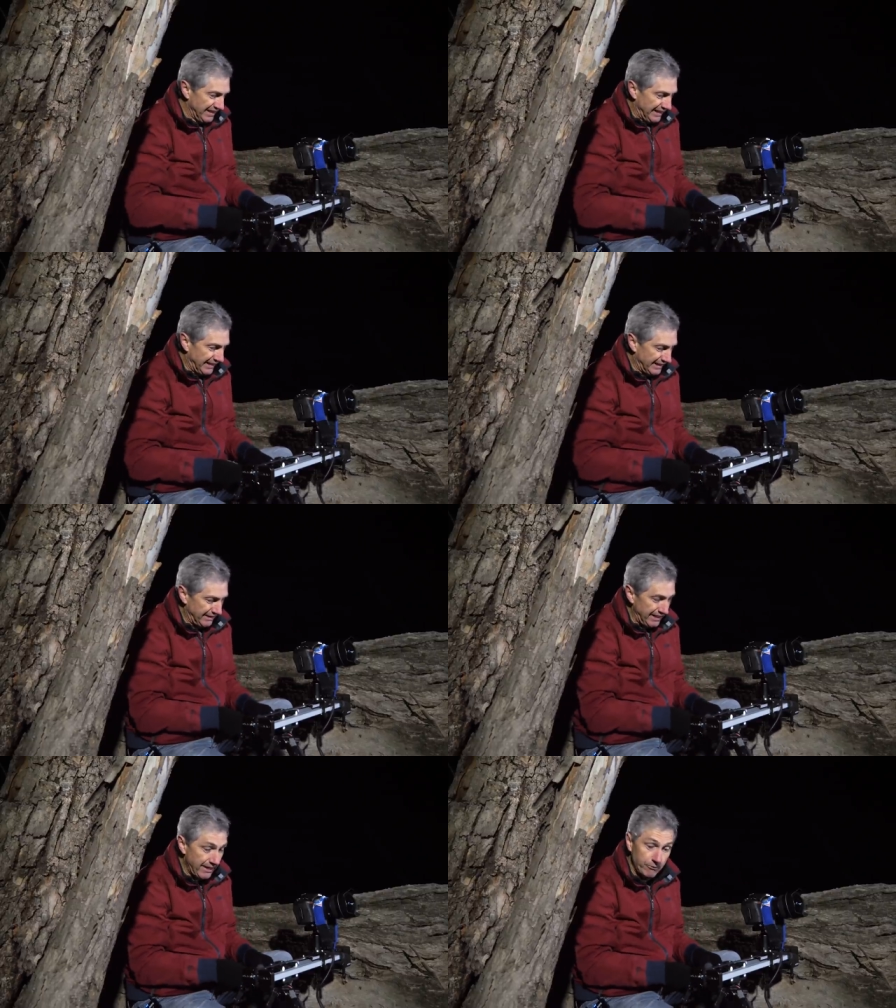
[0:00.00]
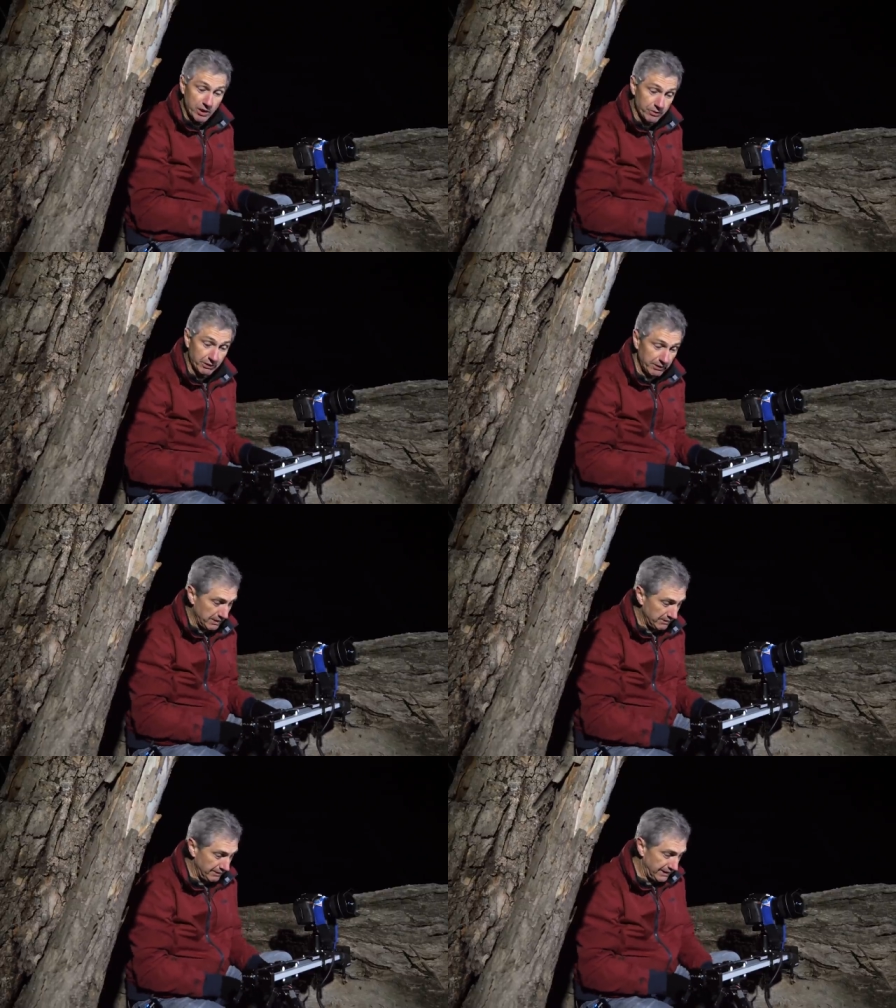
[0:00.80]
Uh, yeah, it works really
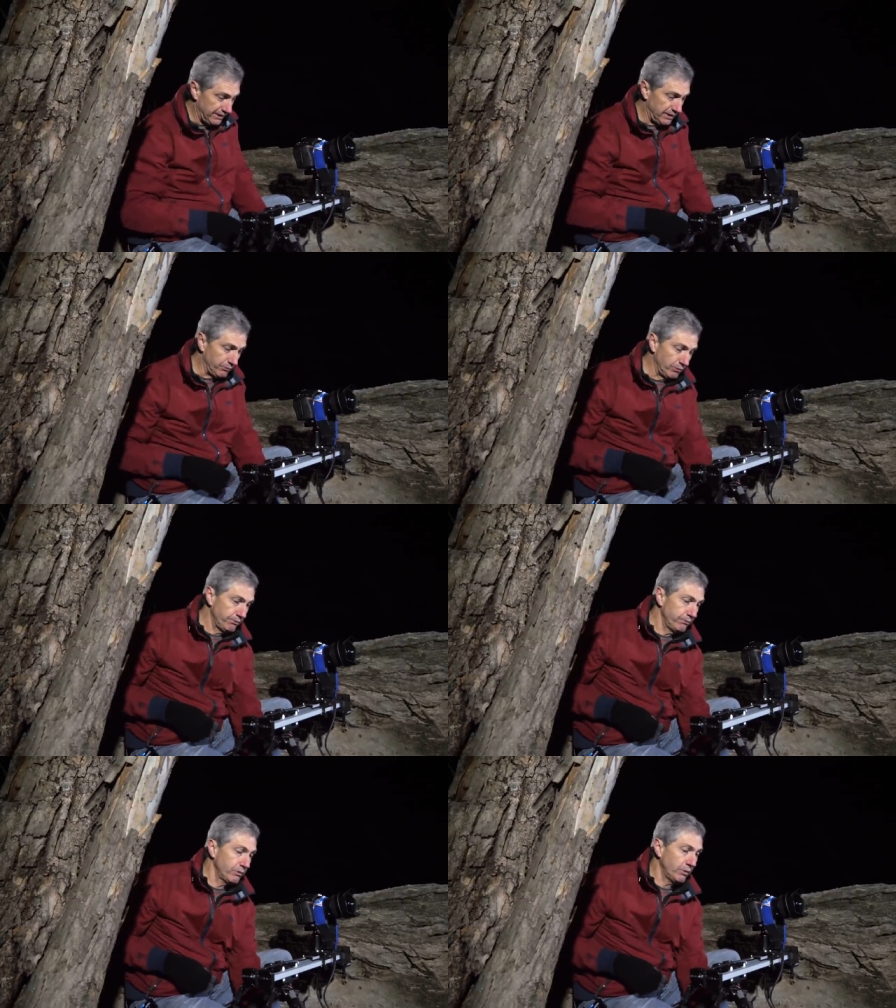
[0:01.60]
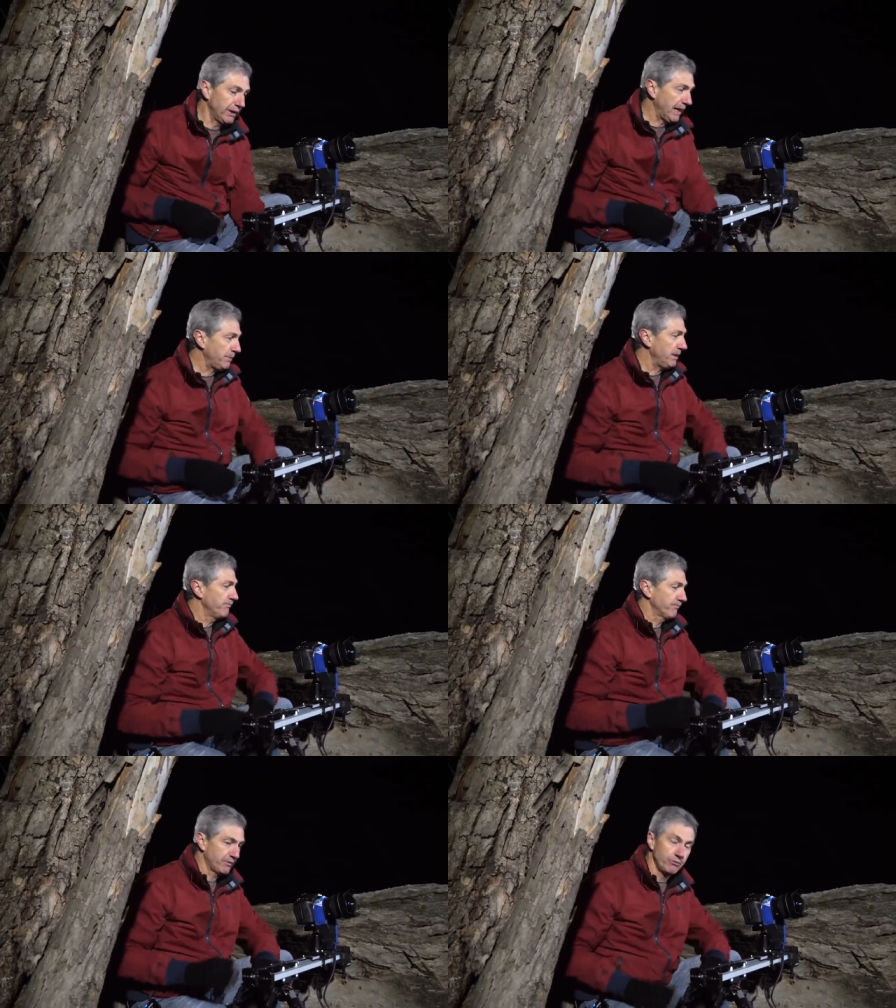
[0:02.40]
well, and I'm quite happy
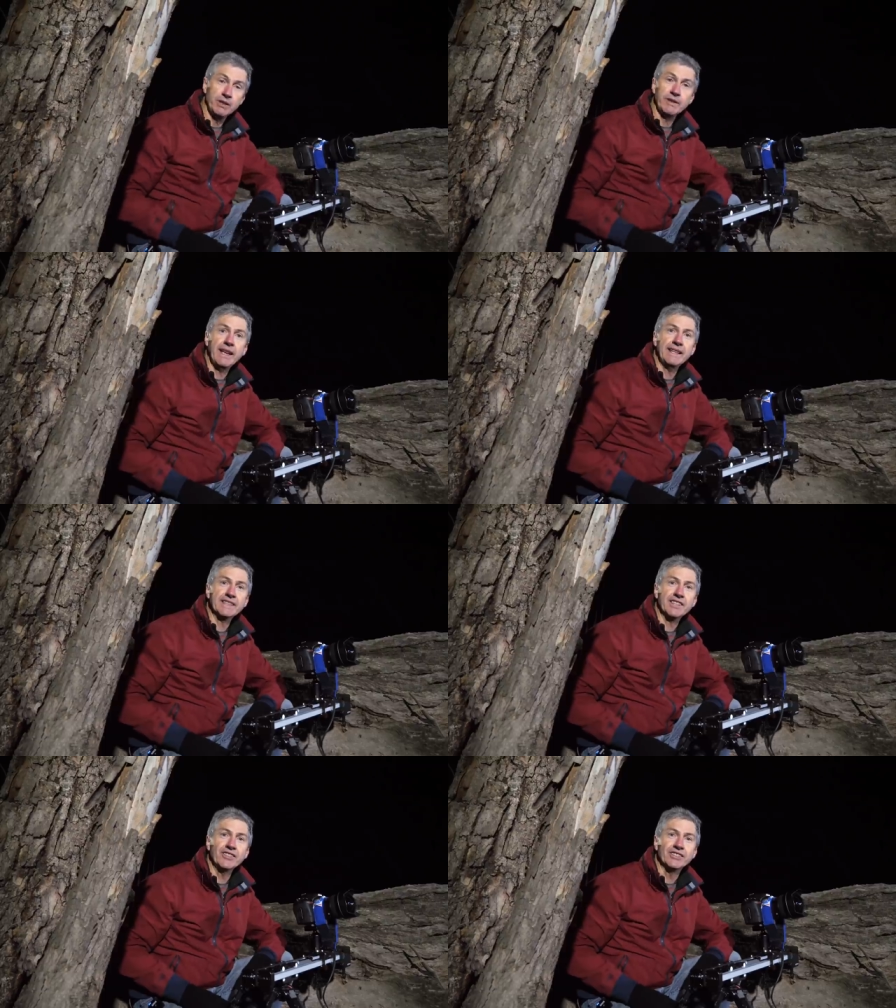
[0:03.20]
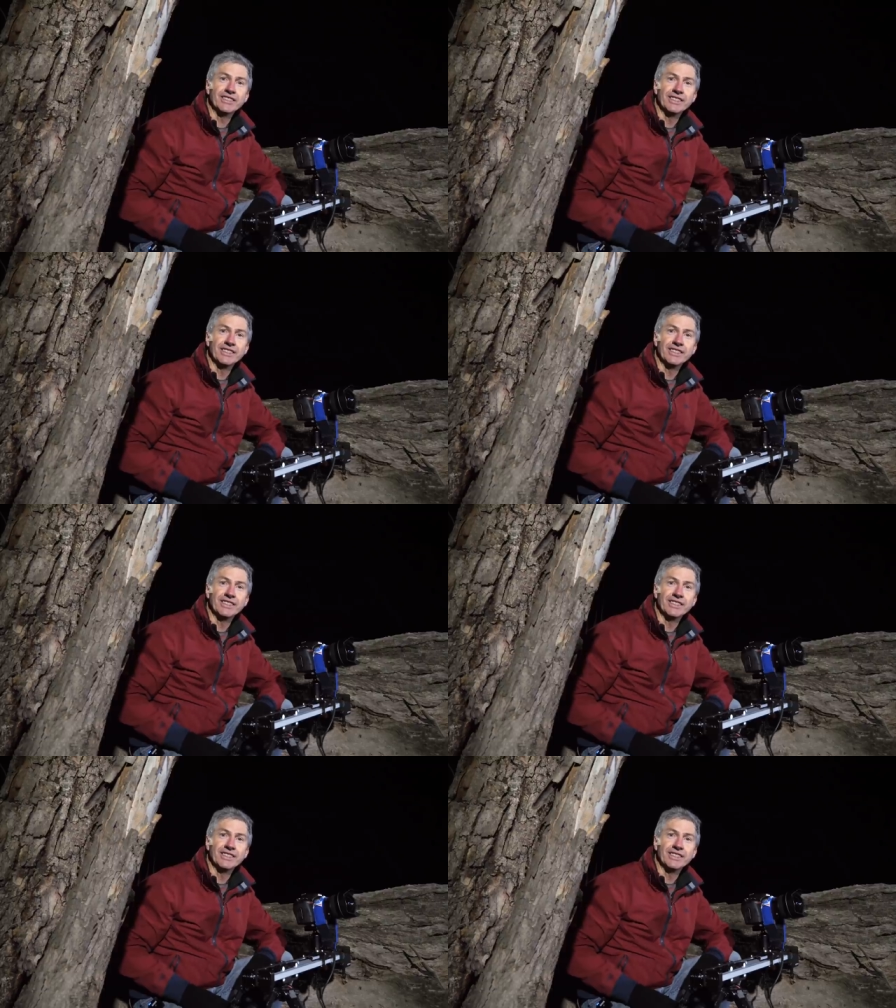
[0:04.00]
with how that's going.